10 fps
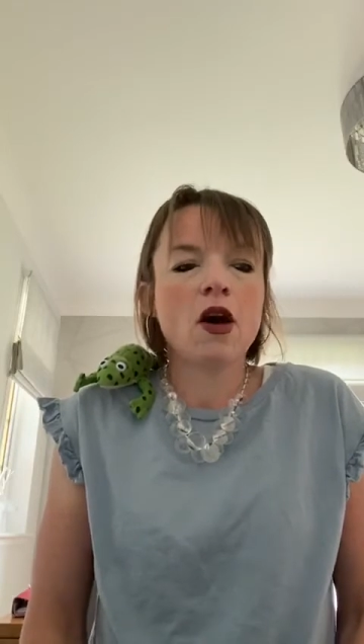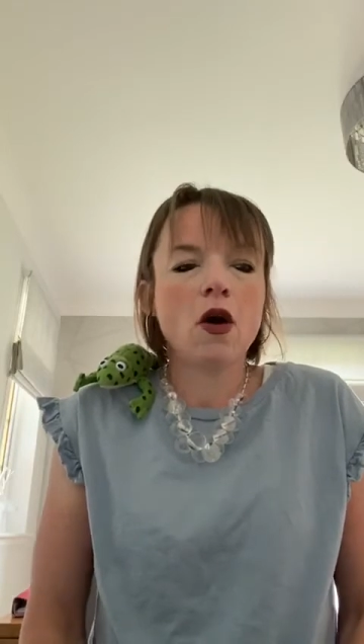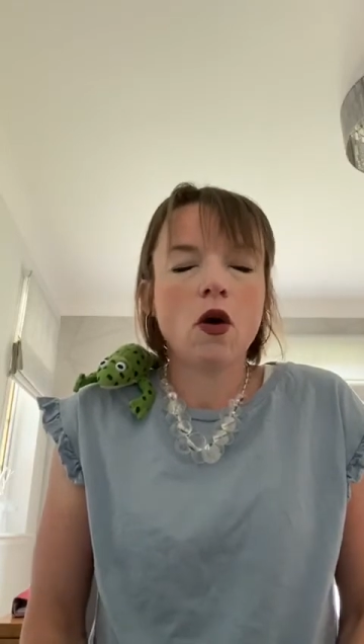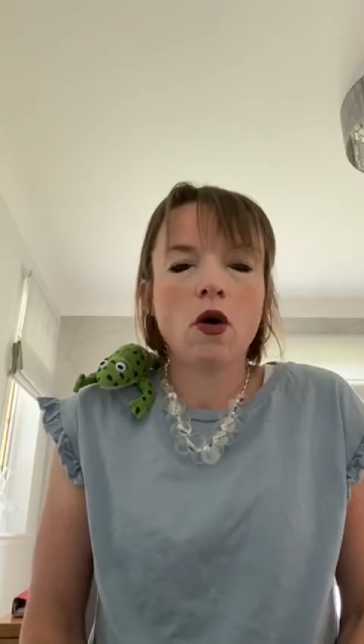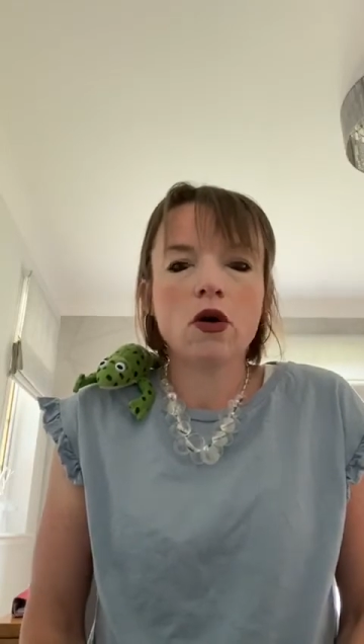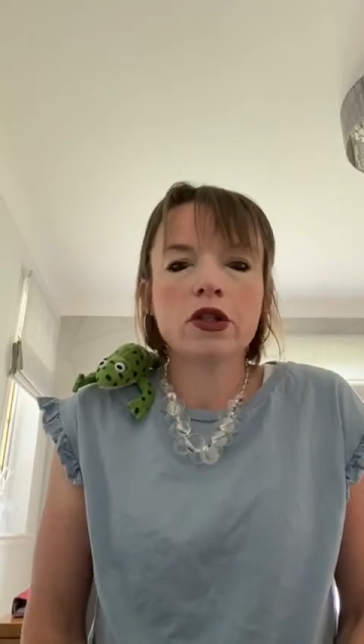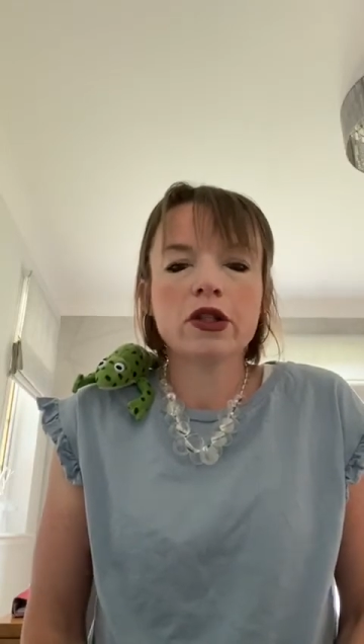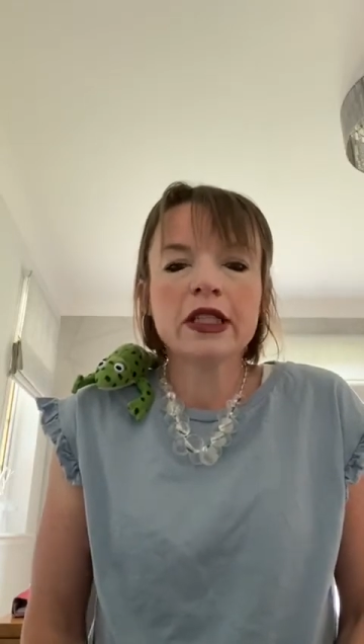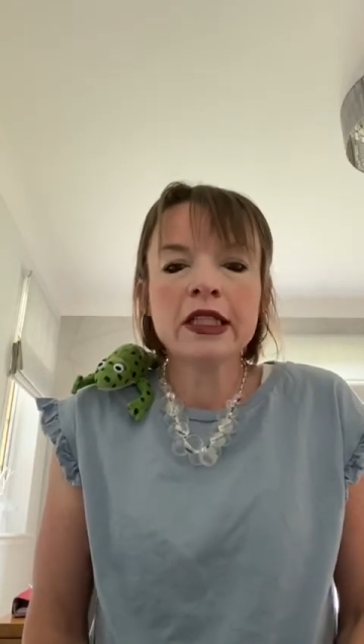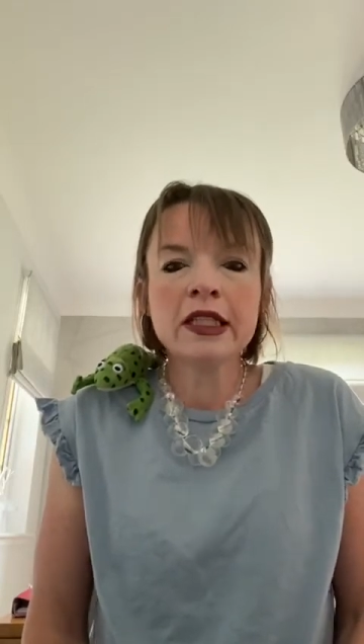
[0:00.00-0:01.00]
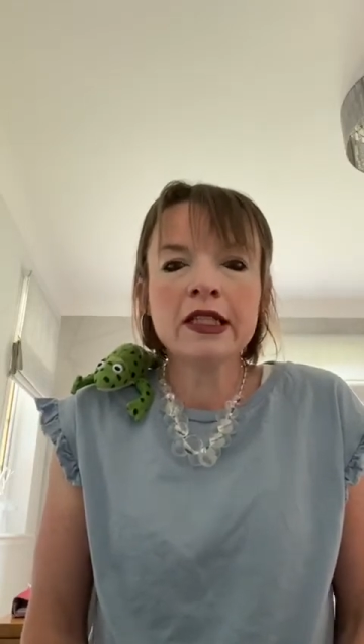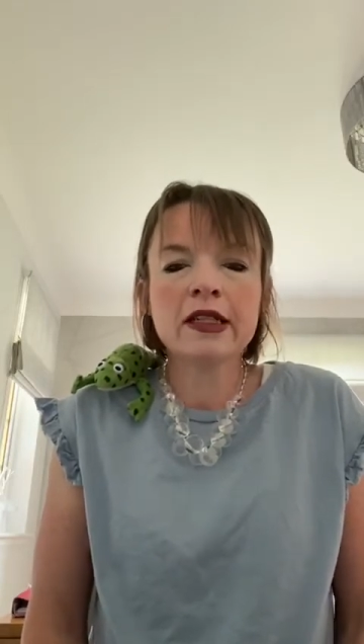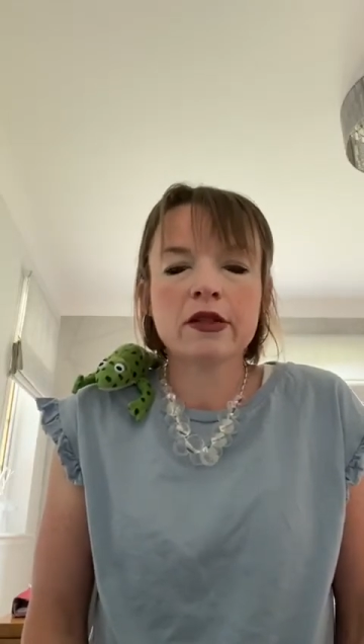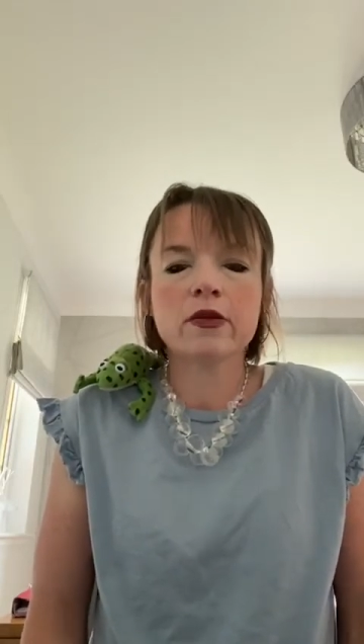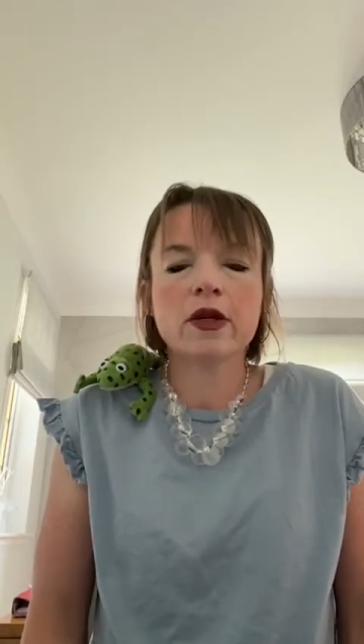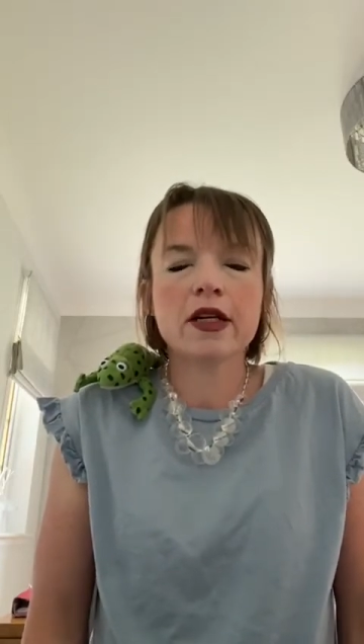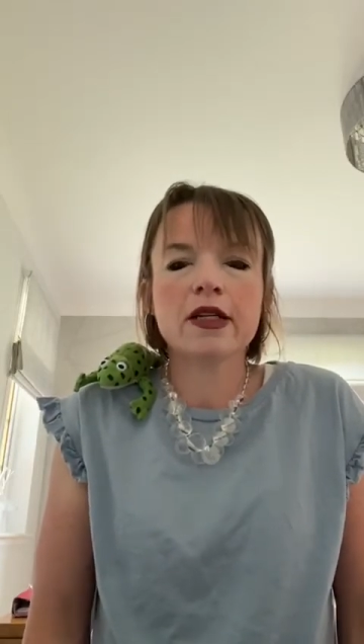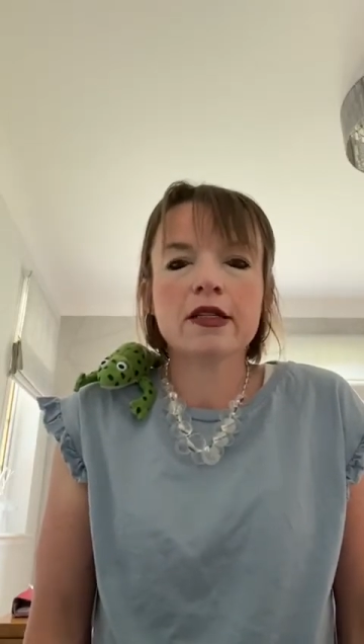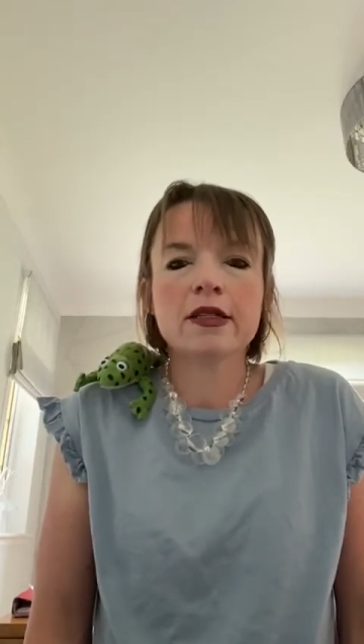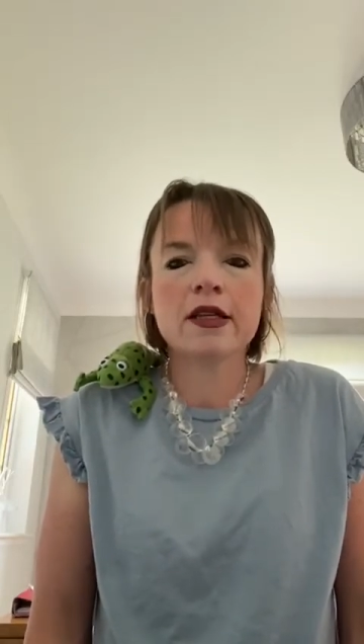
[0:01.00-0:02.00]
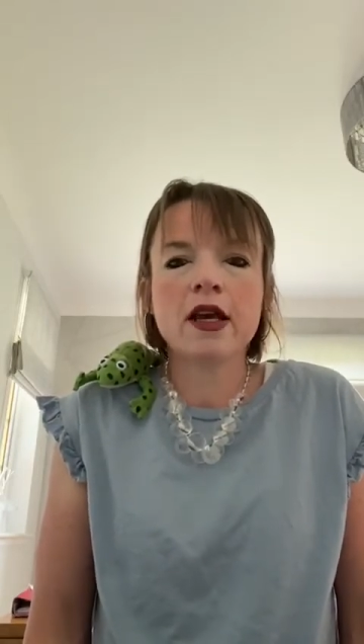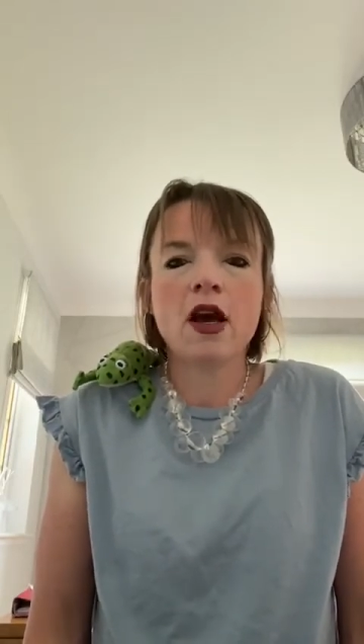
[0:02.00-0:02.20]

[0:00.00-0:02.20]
all your ng words